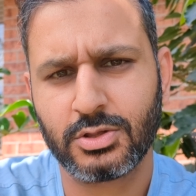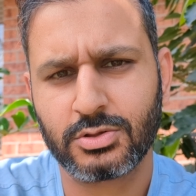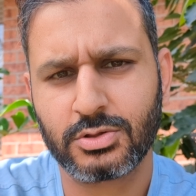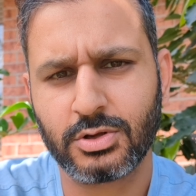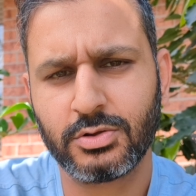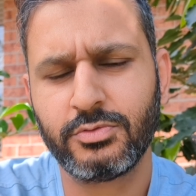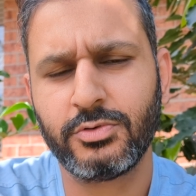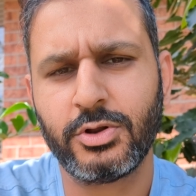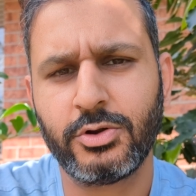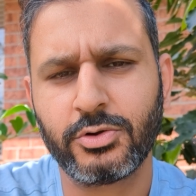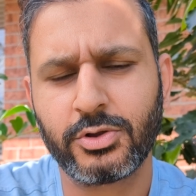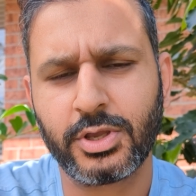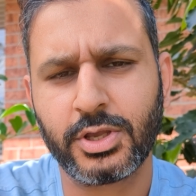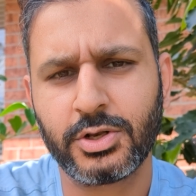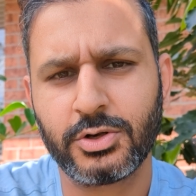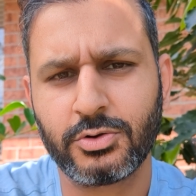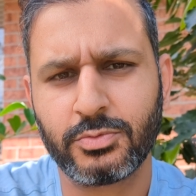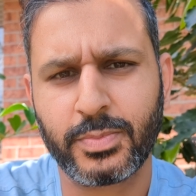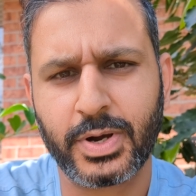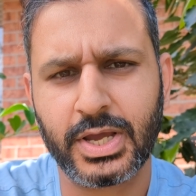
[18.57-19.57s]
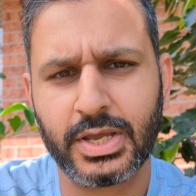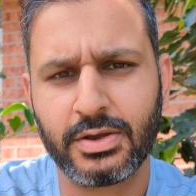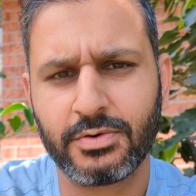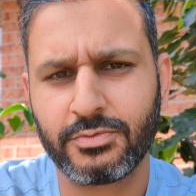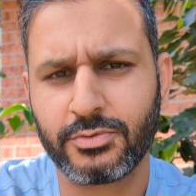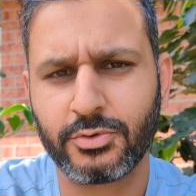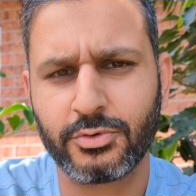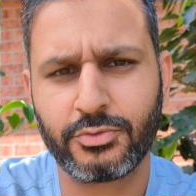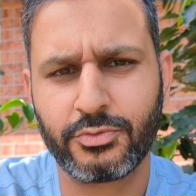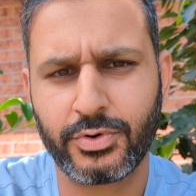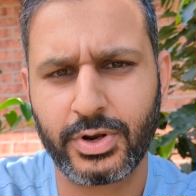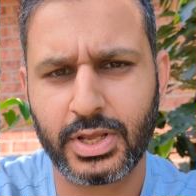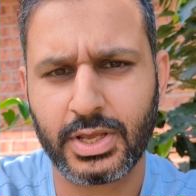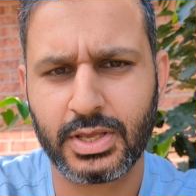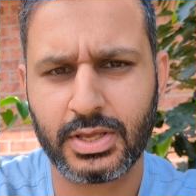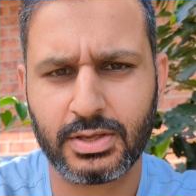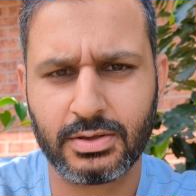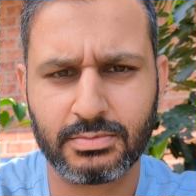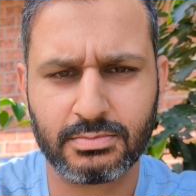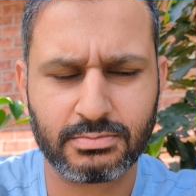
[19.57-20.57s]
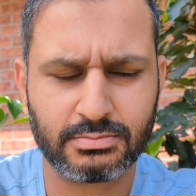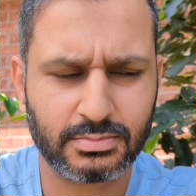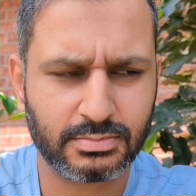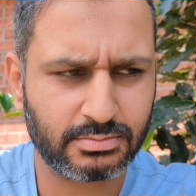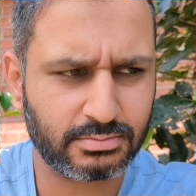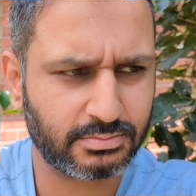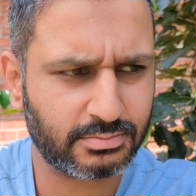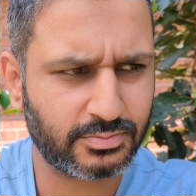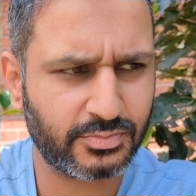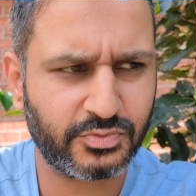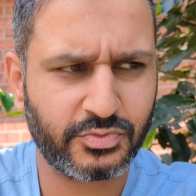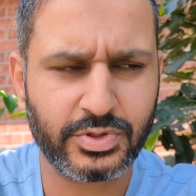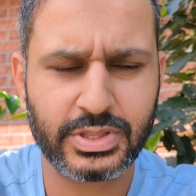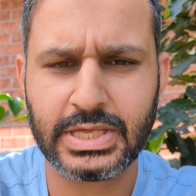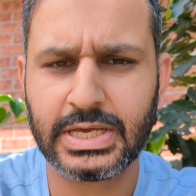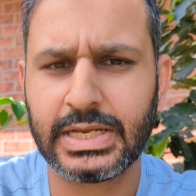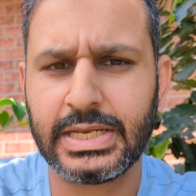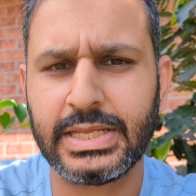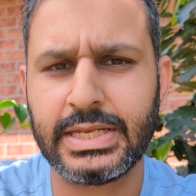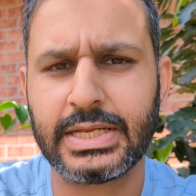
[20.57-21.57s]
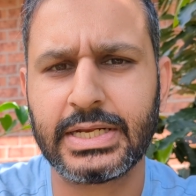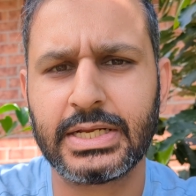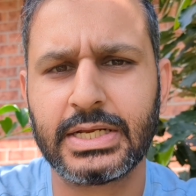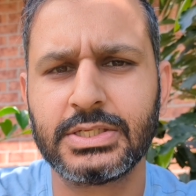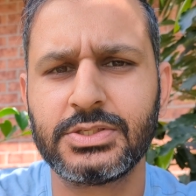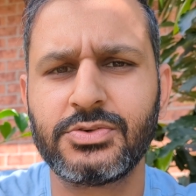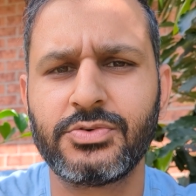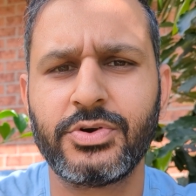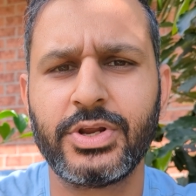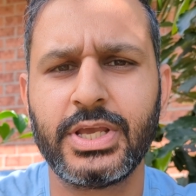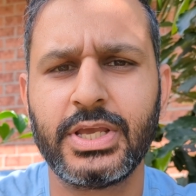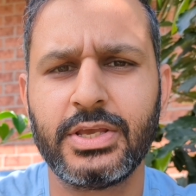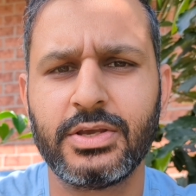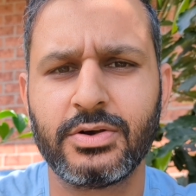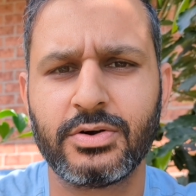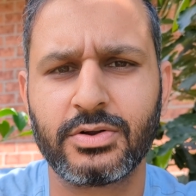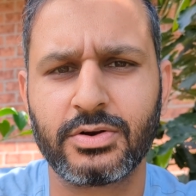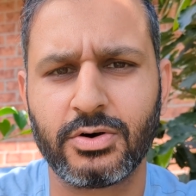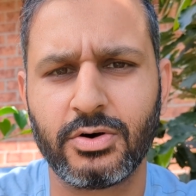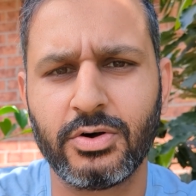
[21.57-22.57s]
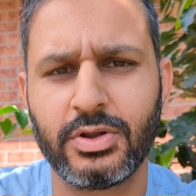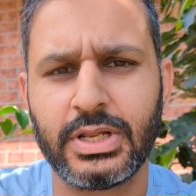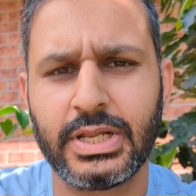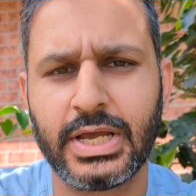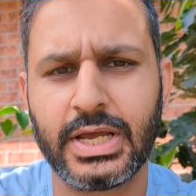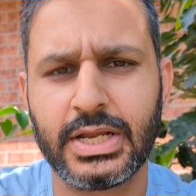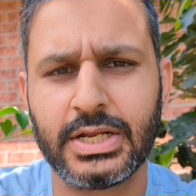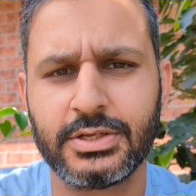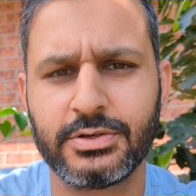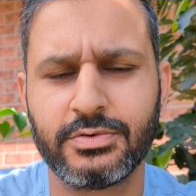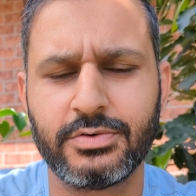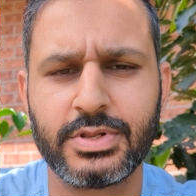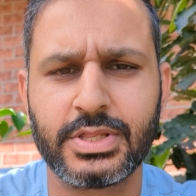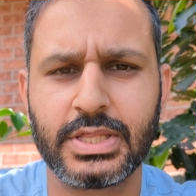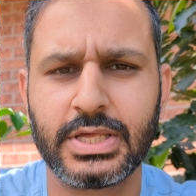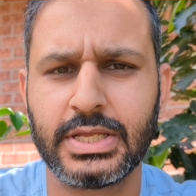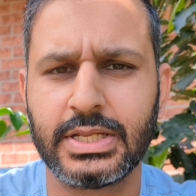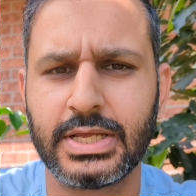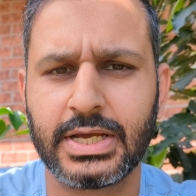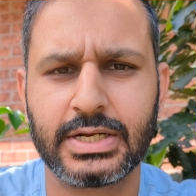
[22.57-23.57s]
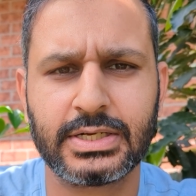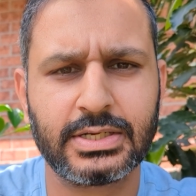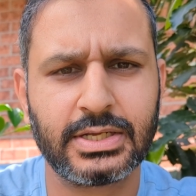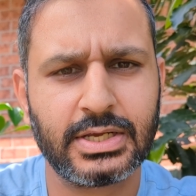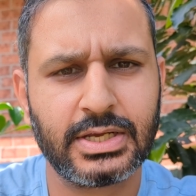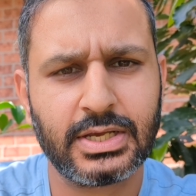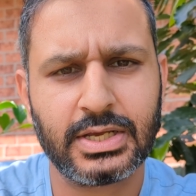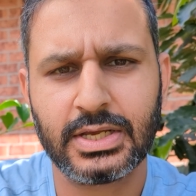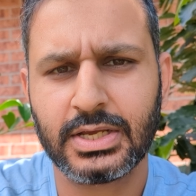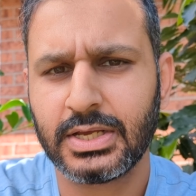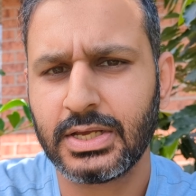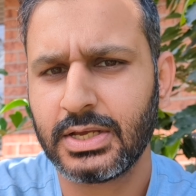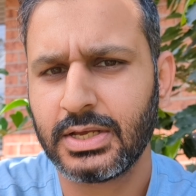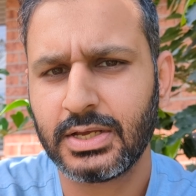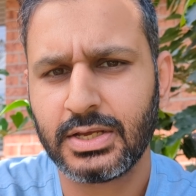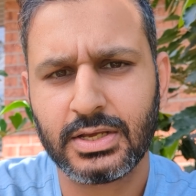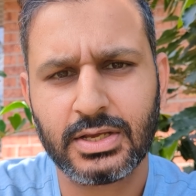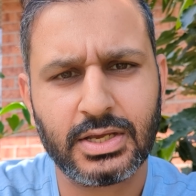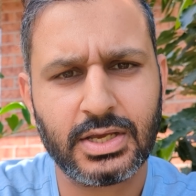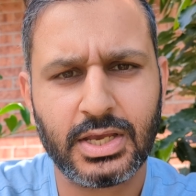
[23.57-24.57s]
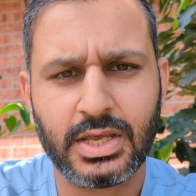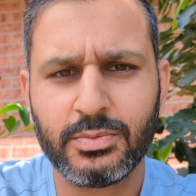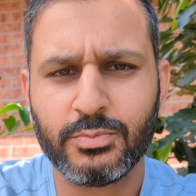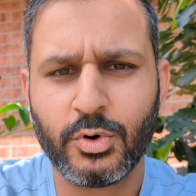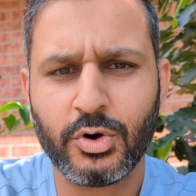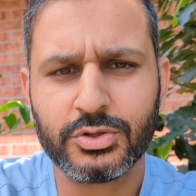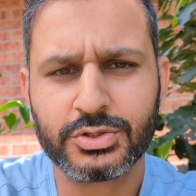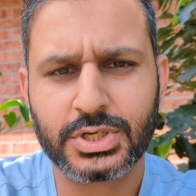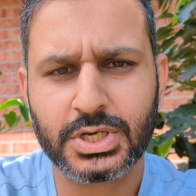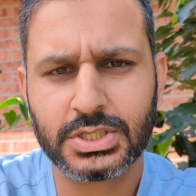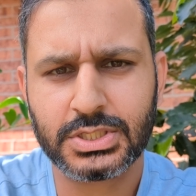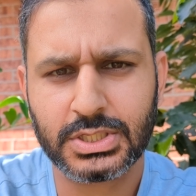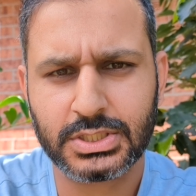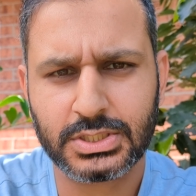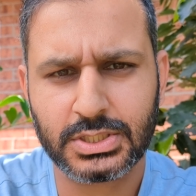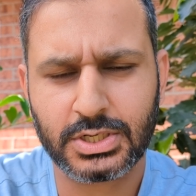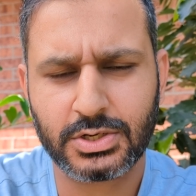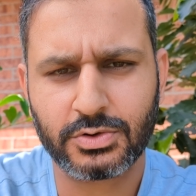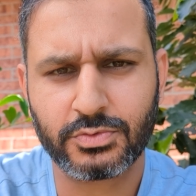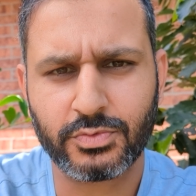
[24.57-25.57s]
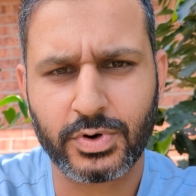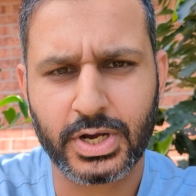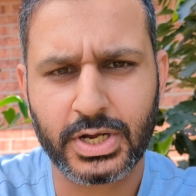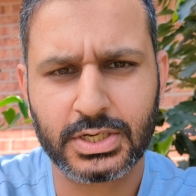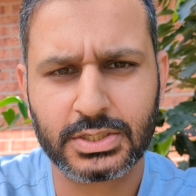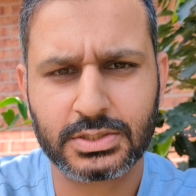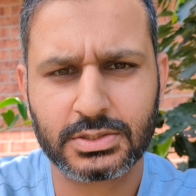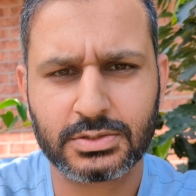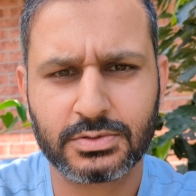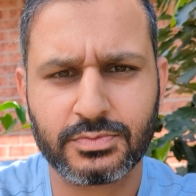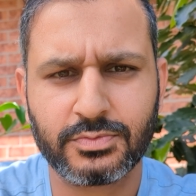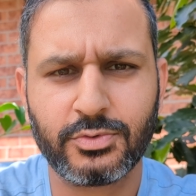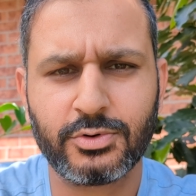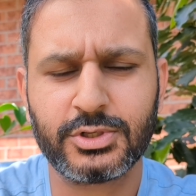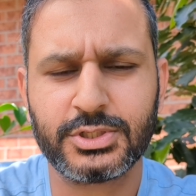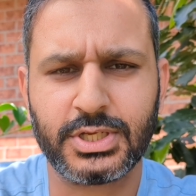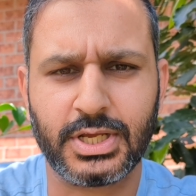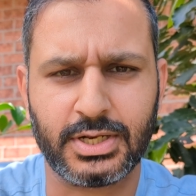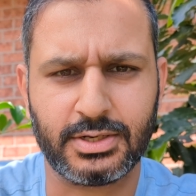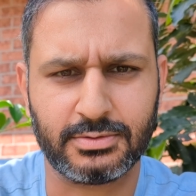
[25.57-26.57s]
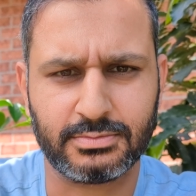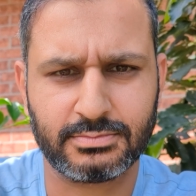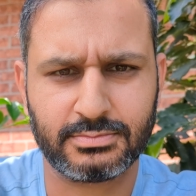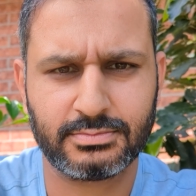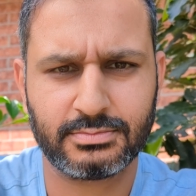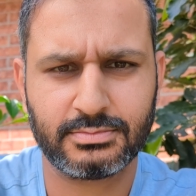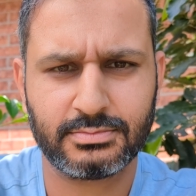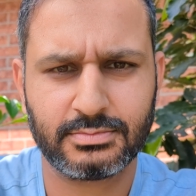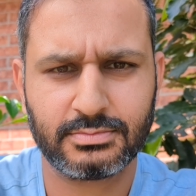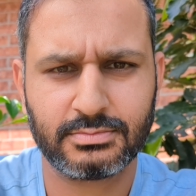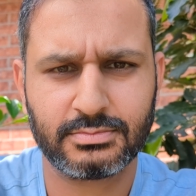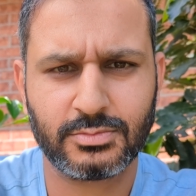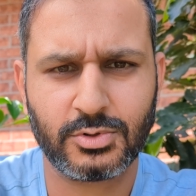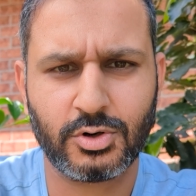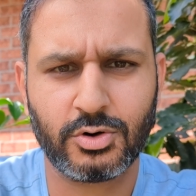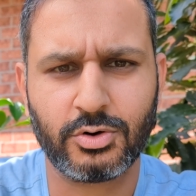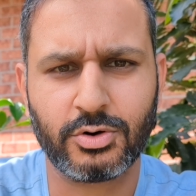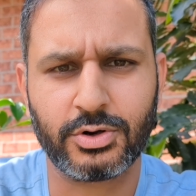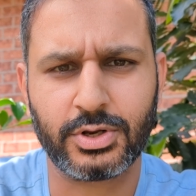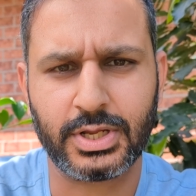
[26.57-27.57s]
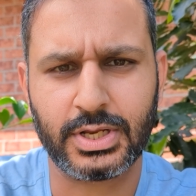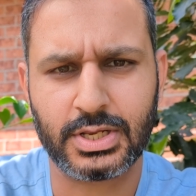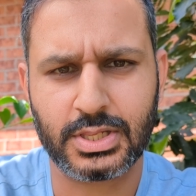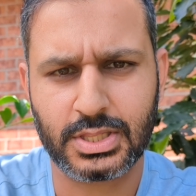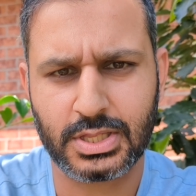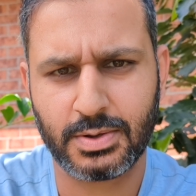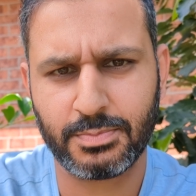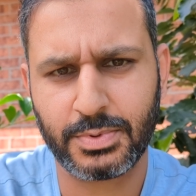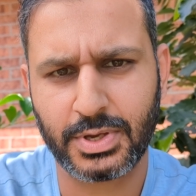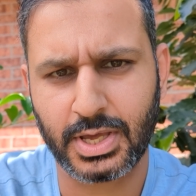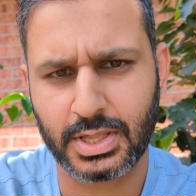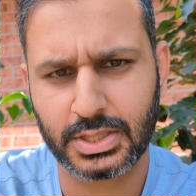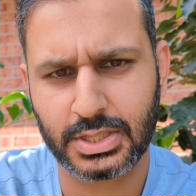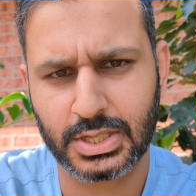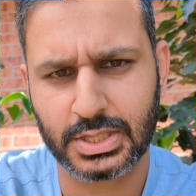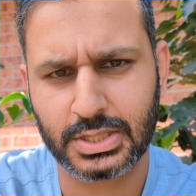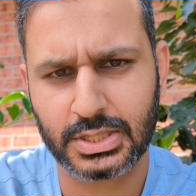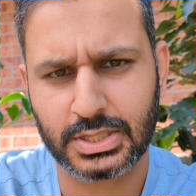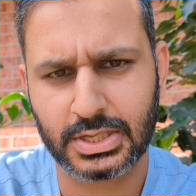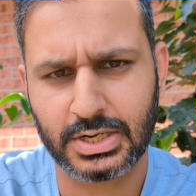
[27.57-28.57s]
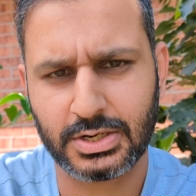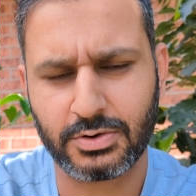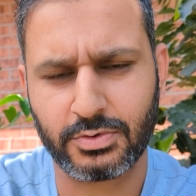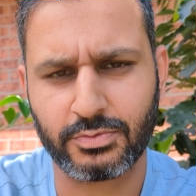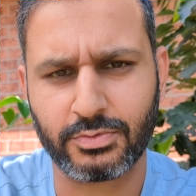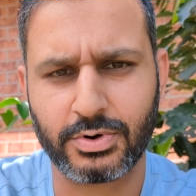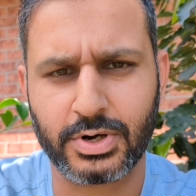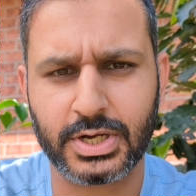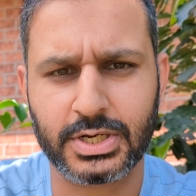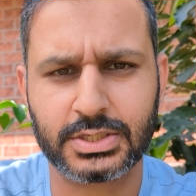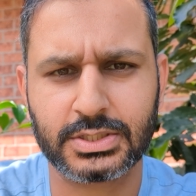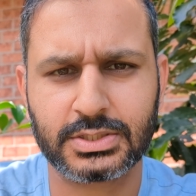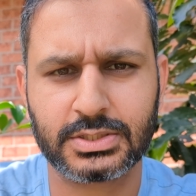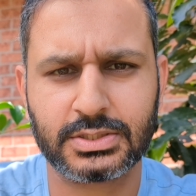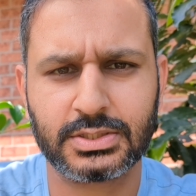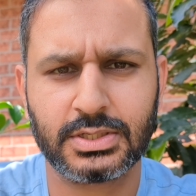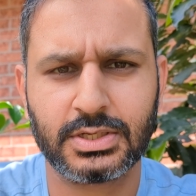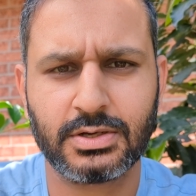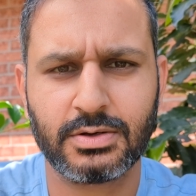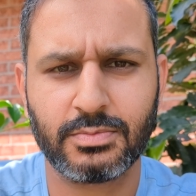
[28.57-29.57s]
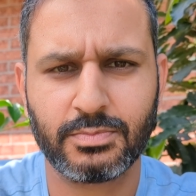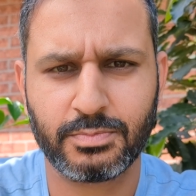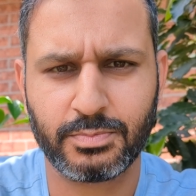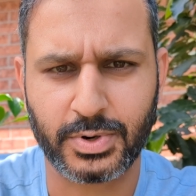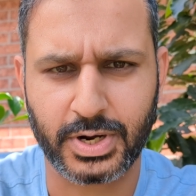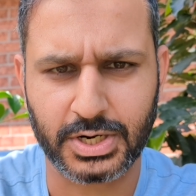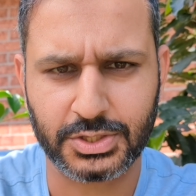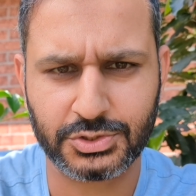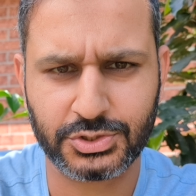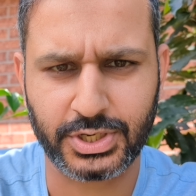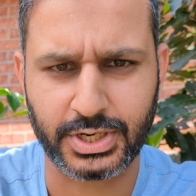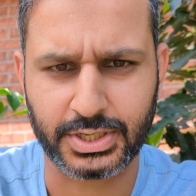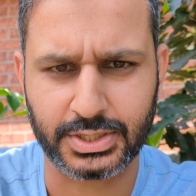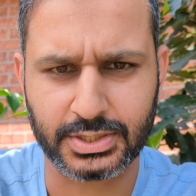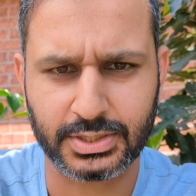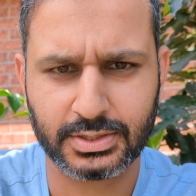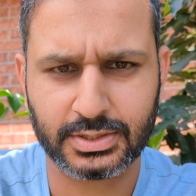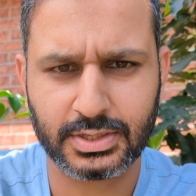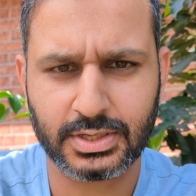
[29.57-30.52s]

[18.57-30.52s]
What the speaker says: So if you're looking to buy a fruit tree physically in a nursery or online, you will see that in most cases it requires full sun, or in some cases it requires part shade.